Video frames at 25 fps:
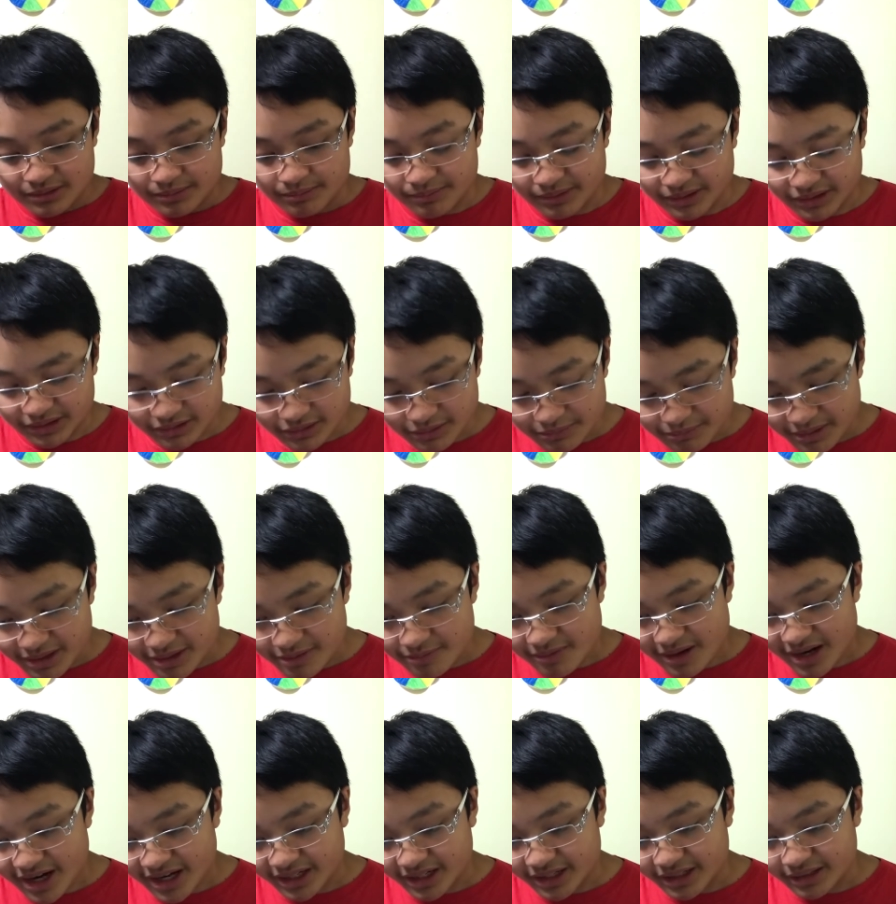but you may
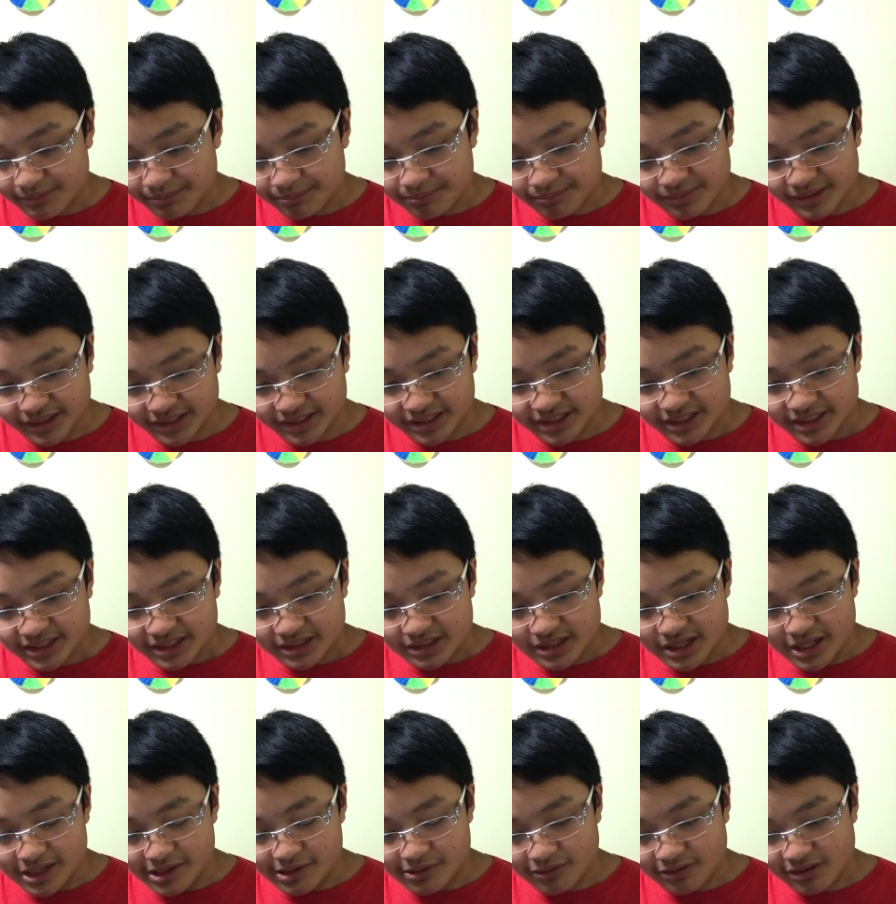write it, but
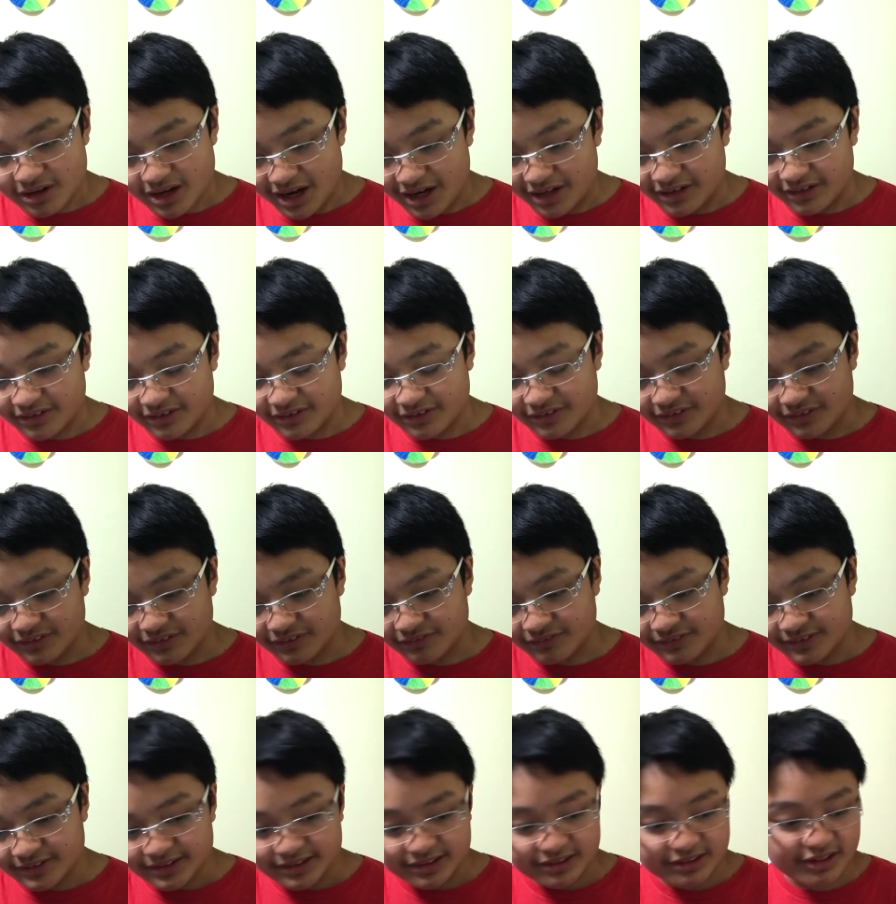they look kind of
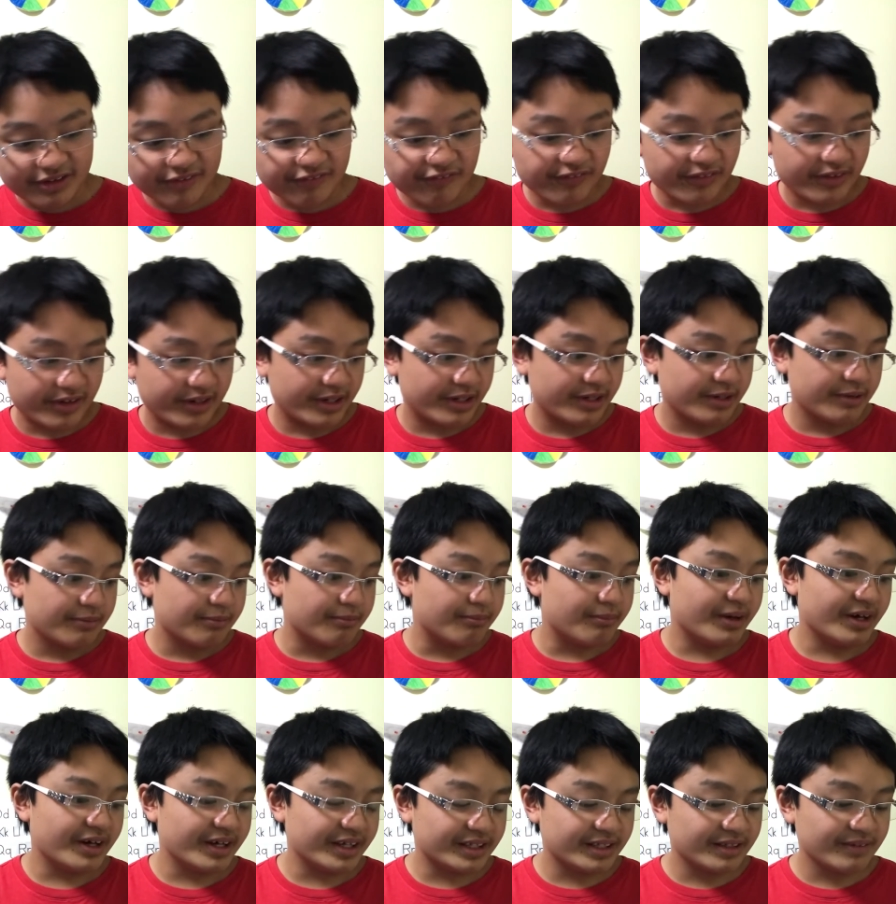different,
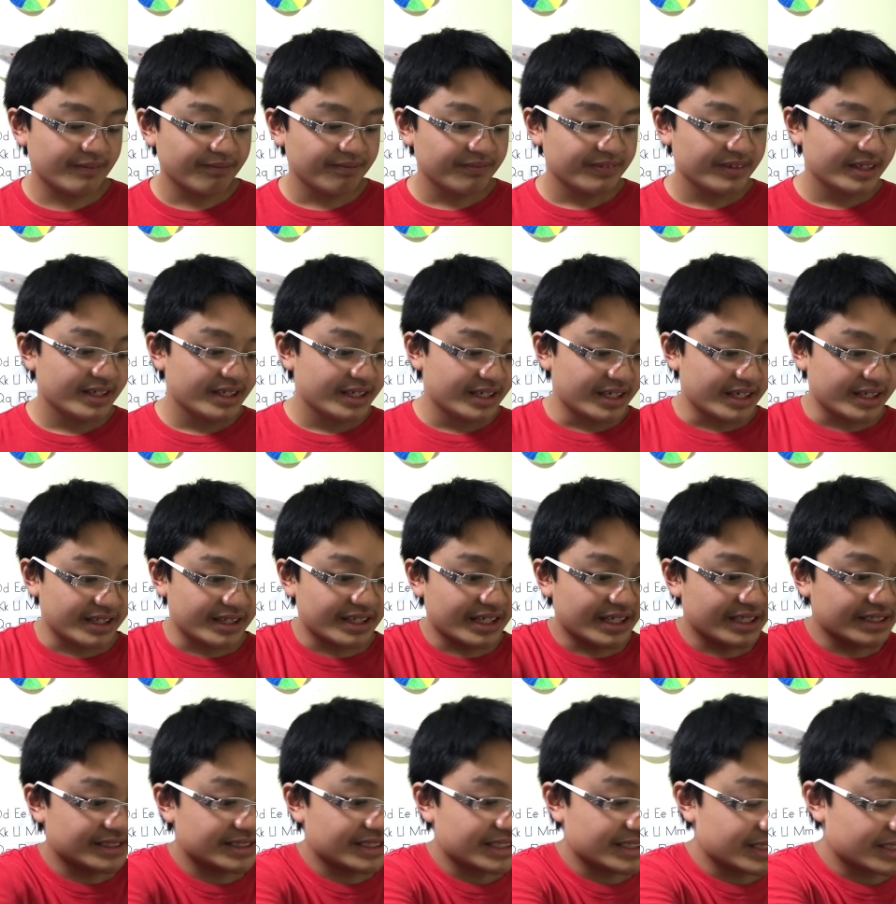but it
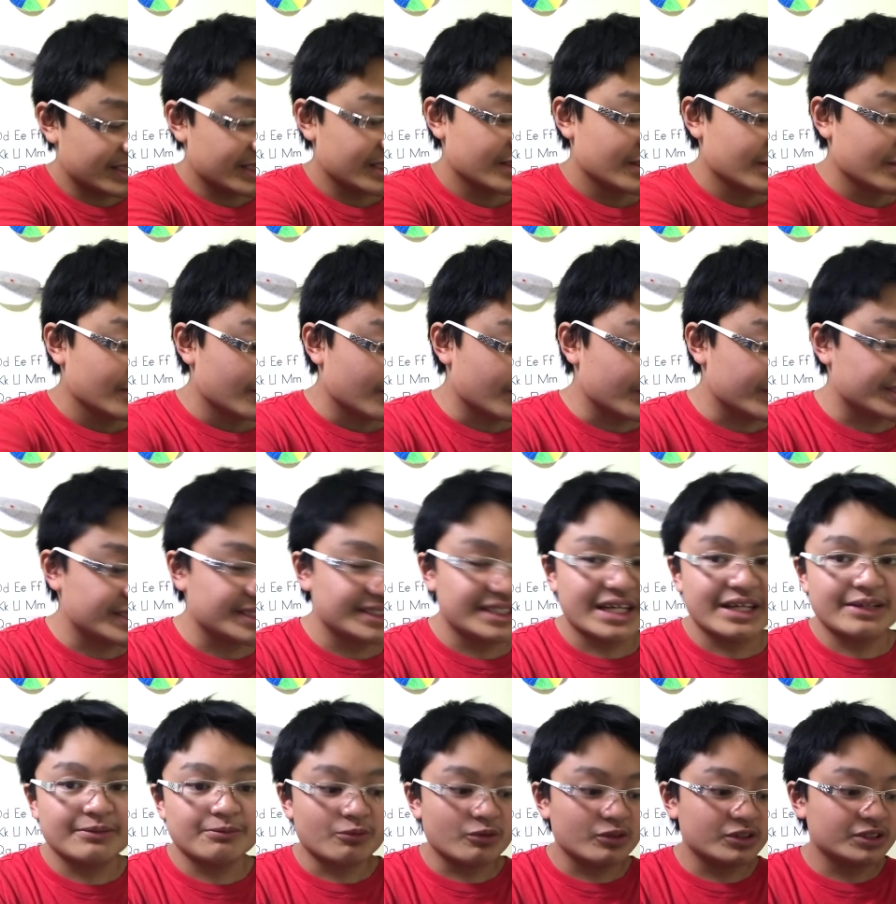doesn't
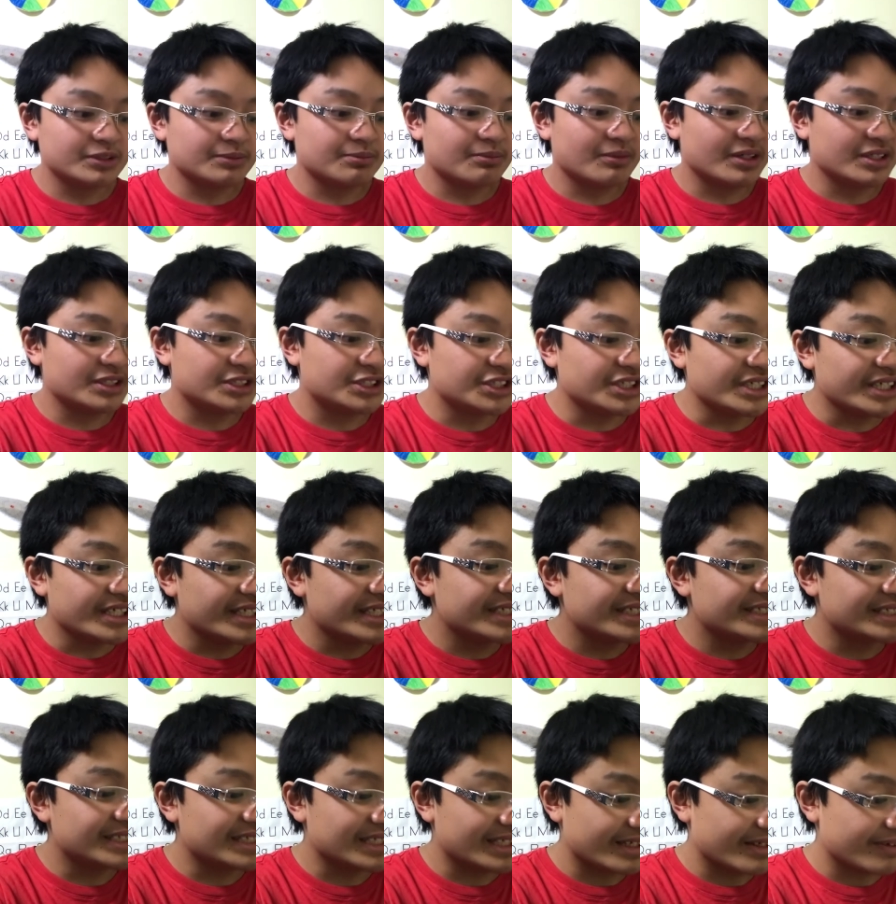withstand more smudge
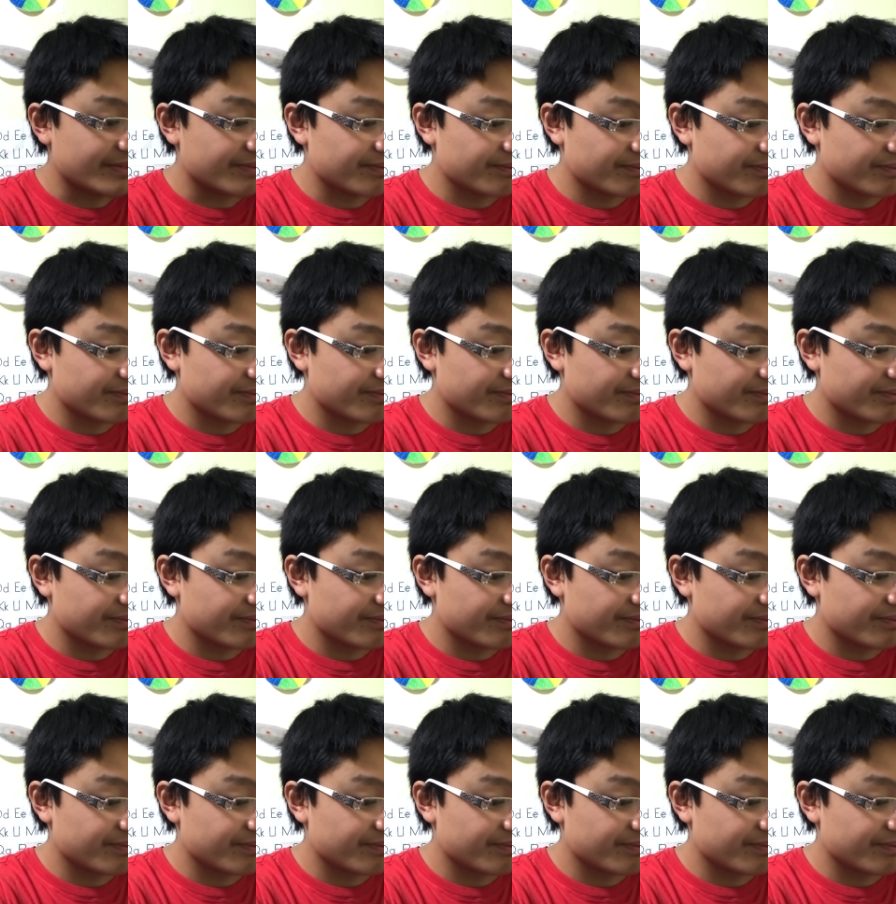easily.